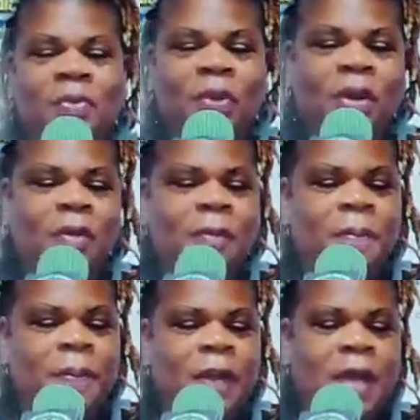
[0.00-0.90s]
Well,
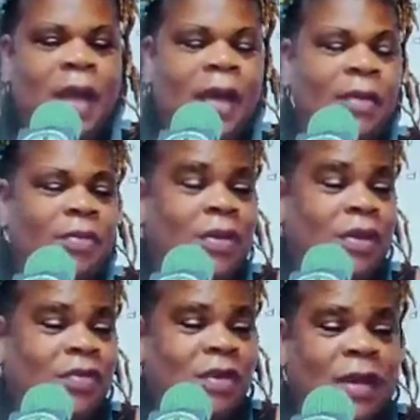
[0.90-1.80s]
I am an
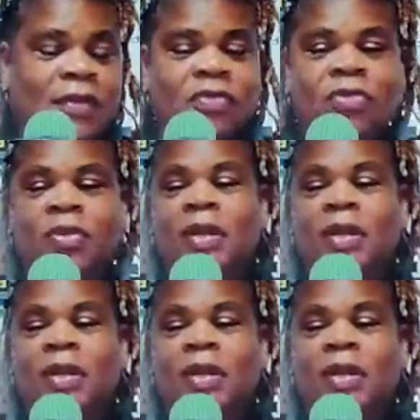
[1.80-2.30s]
international